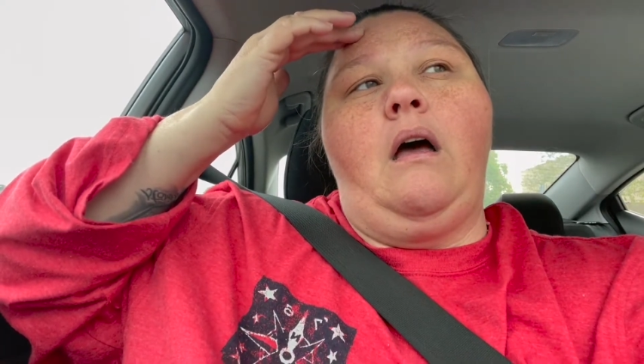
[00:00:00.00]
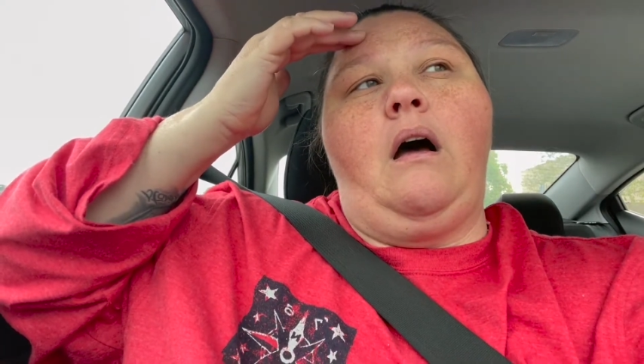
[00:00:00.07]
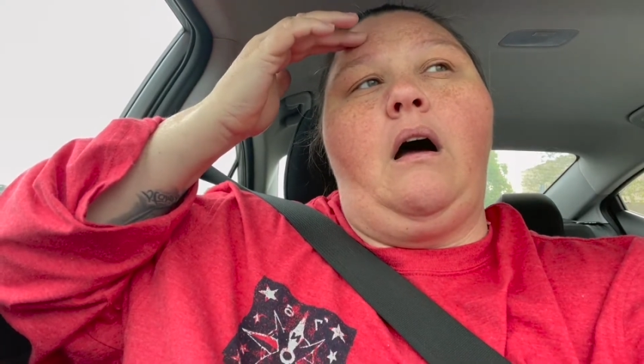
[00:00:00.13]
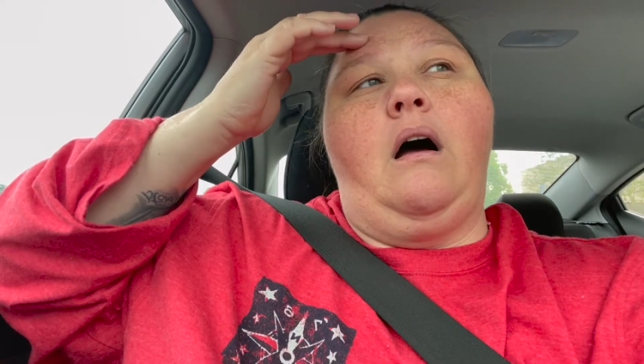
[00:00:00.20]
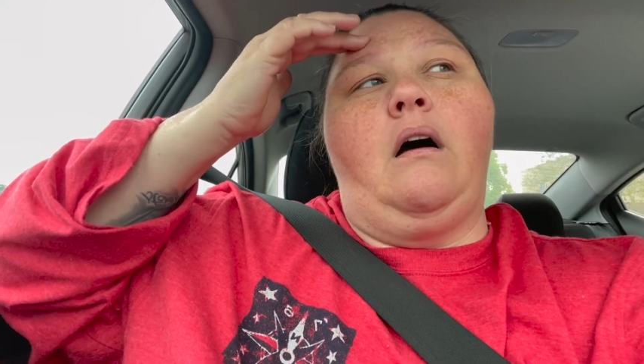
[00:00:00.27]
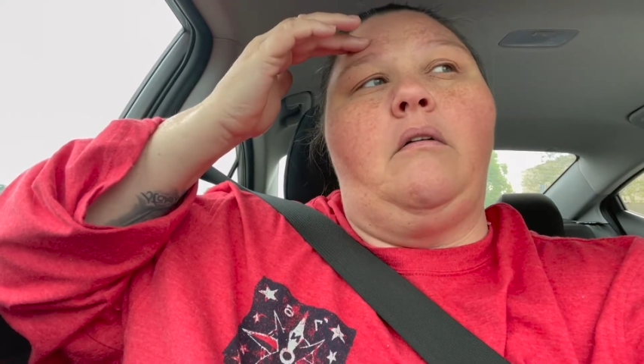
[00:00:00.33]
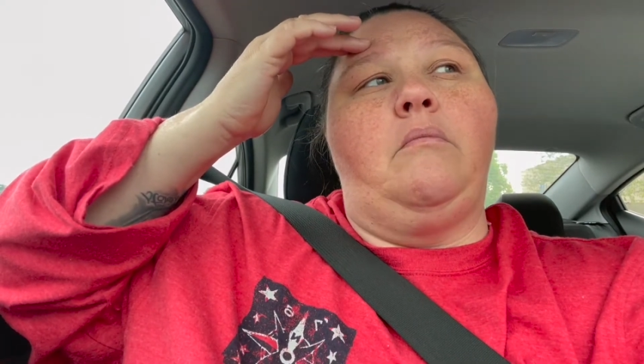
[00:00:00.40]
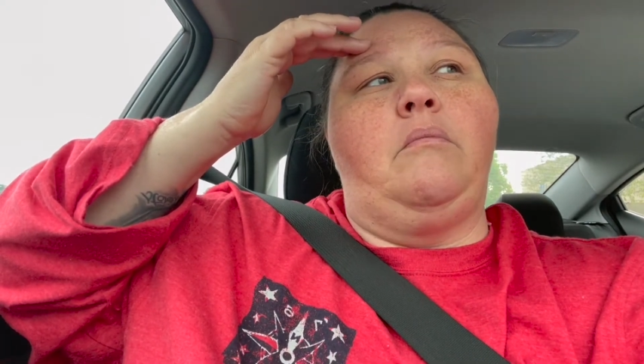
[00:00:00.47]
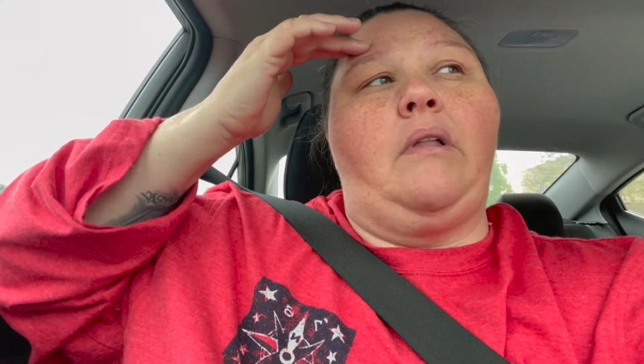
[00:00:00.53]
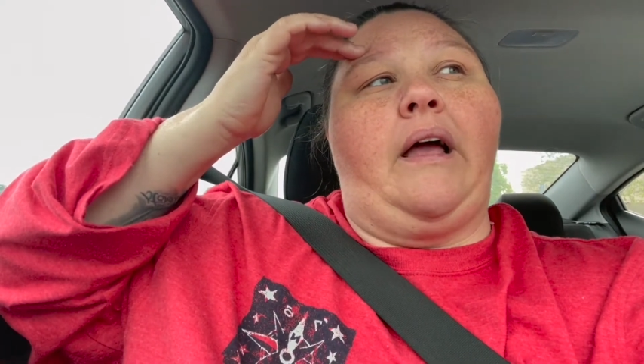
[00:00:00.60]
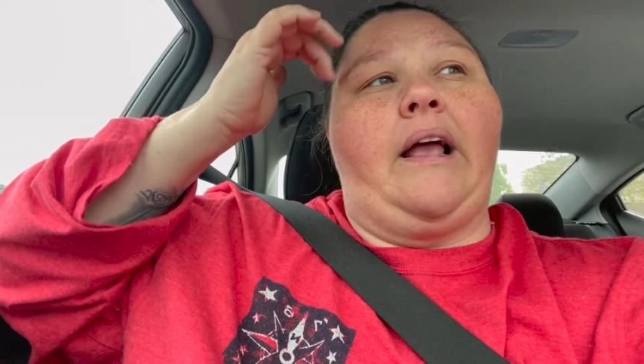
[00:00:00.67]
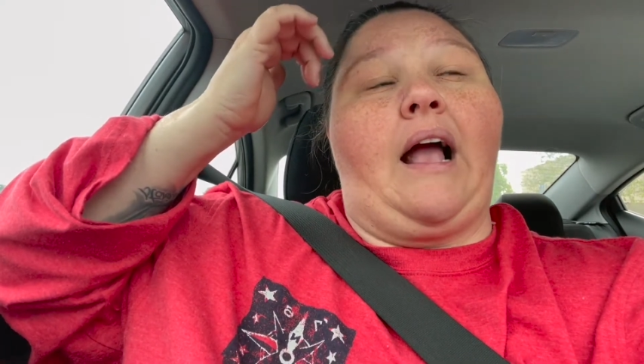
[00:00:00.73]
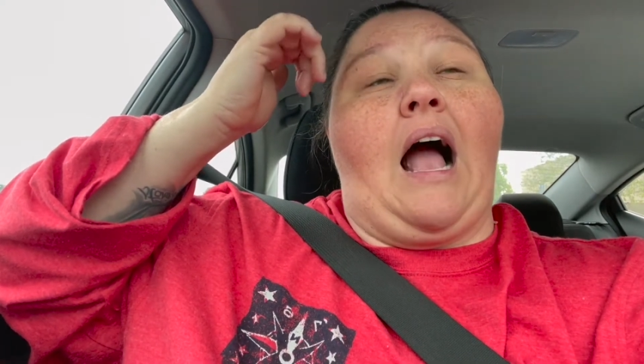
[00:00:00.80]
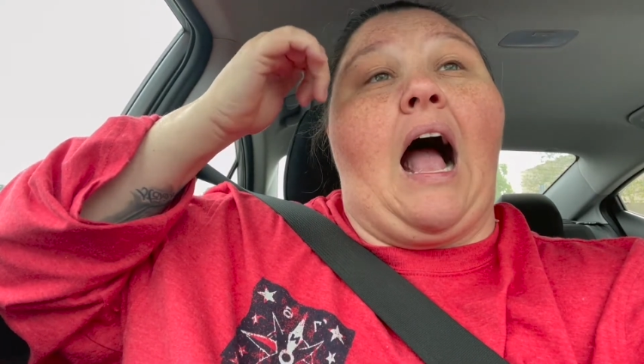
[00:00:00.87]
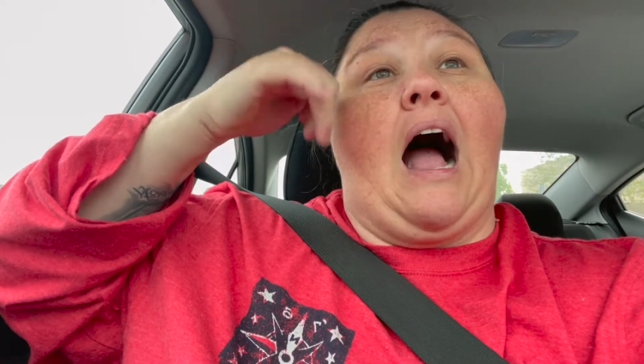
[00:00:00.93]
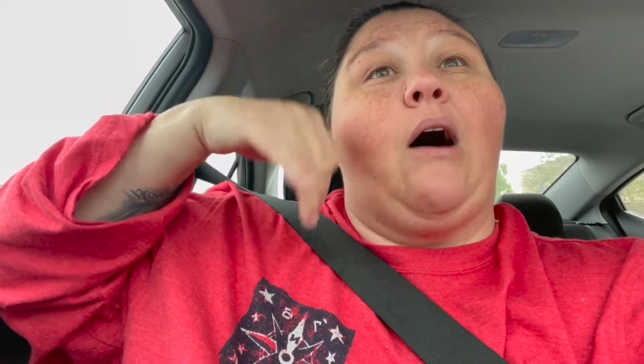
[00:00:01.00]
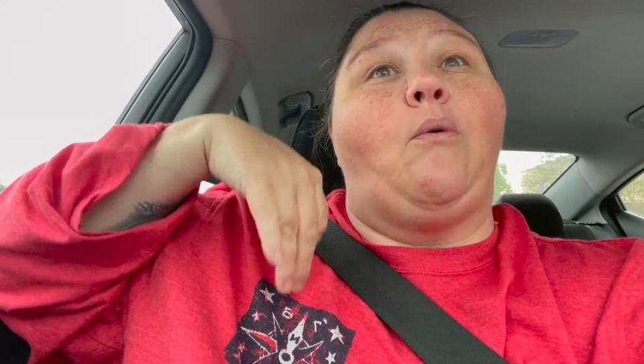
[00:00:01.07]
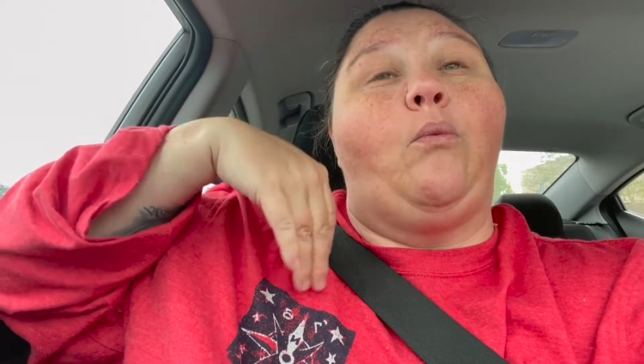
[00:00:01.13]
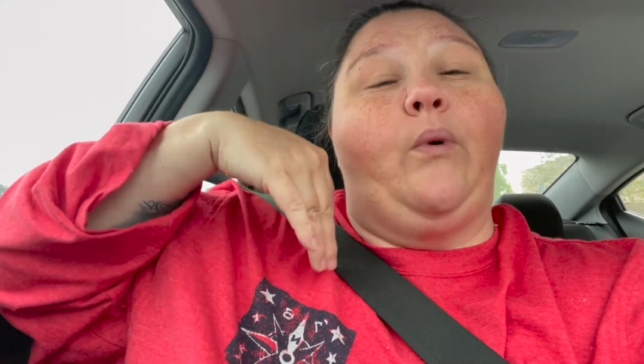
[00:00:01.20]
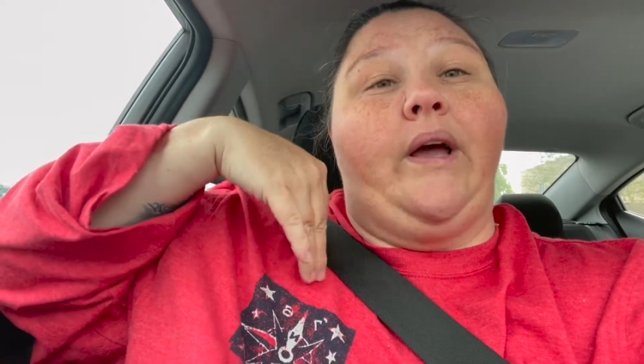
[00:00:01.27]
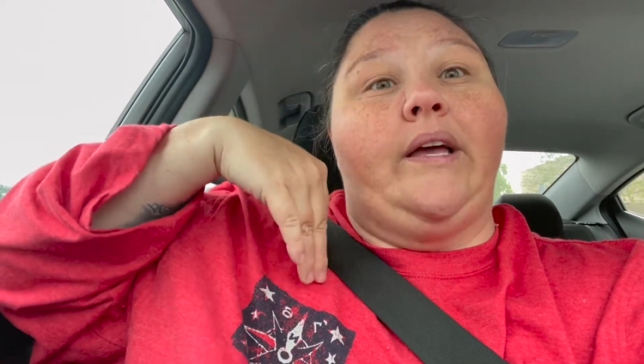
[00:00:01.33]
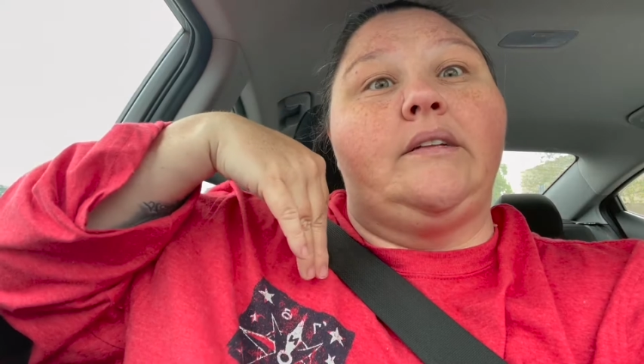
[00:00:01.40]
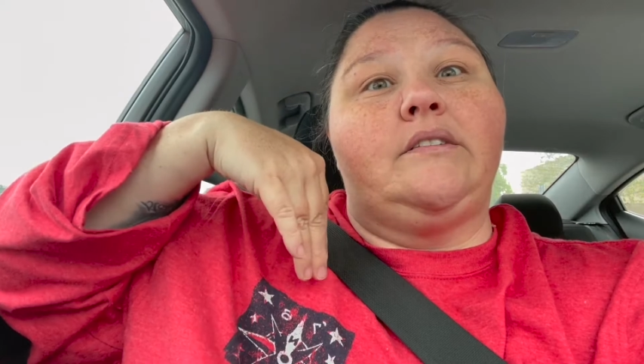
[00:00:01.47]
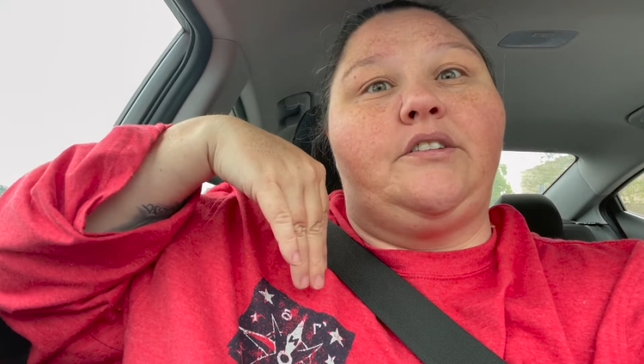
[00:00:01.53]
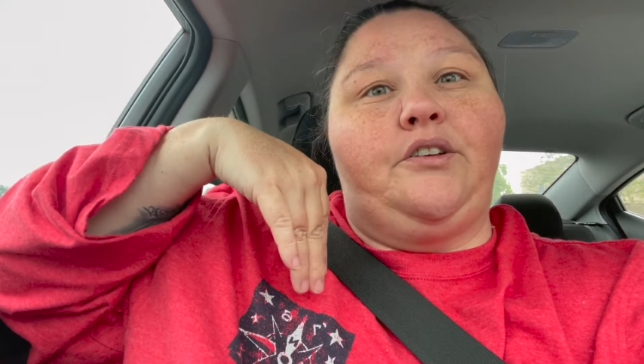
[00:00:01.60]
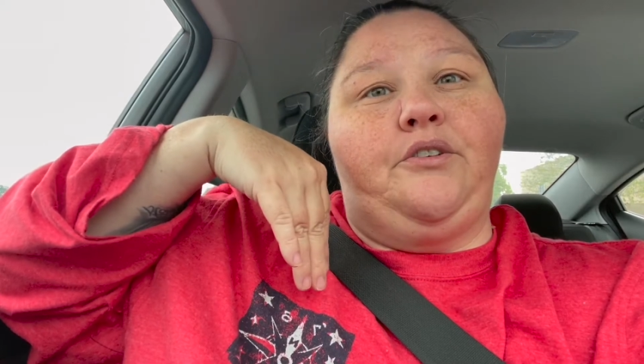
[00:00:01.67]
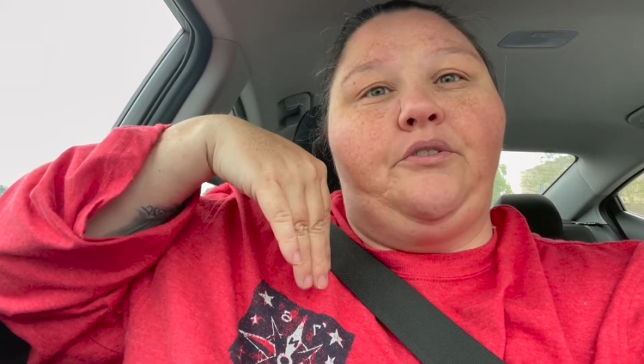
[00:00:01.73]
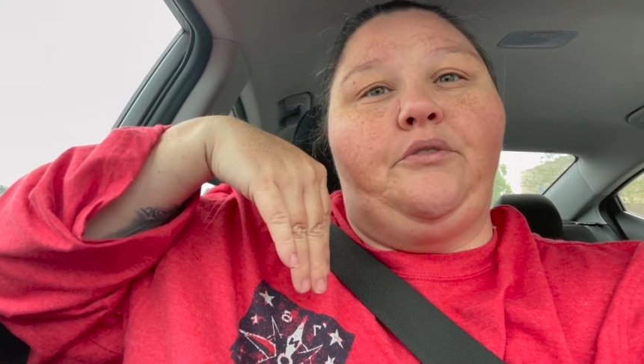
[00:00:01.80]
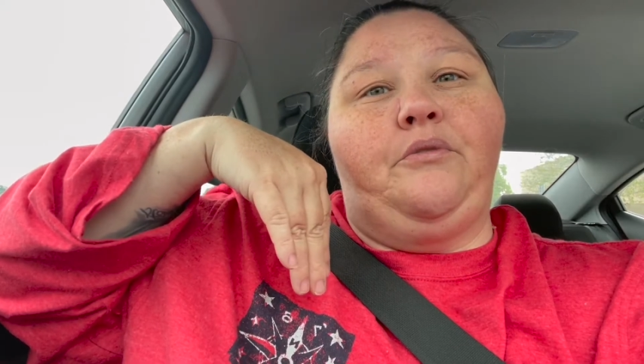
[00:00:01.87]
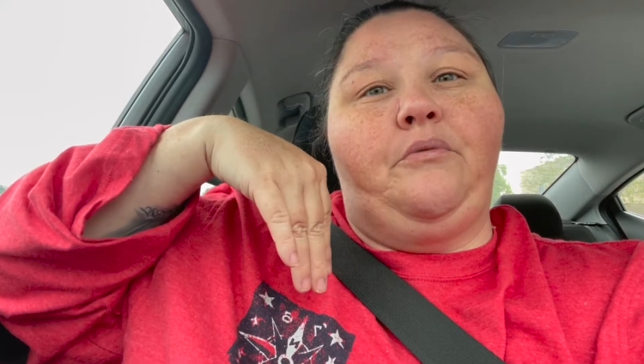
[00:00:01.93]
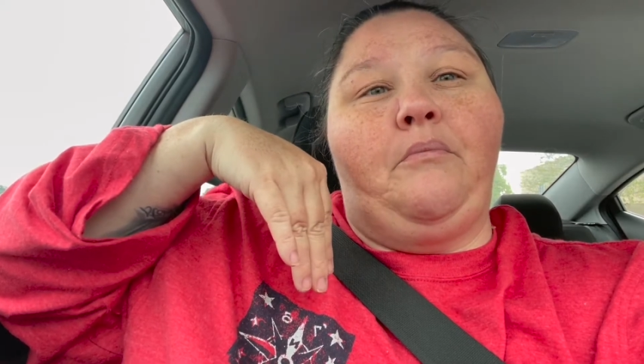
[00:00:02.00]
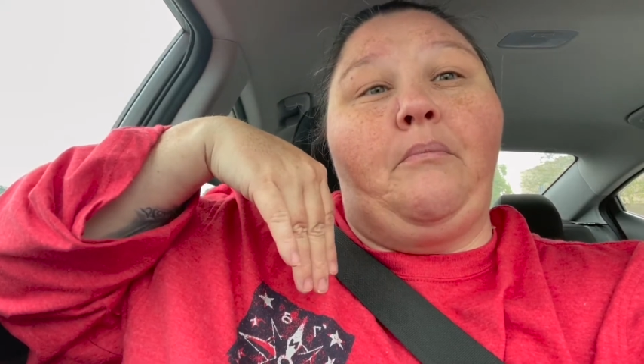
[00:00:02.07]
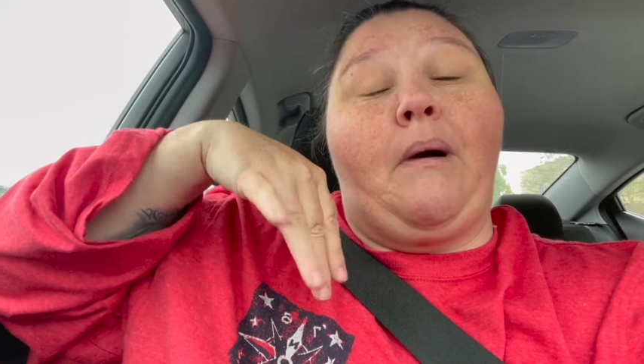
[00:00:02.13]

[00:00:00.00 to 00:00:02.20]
Like I went to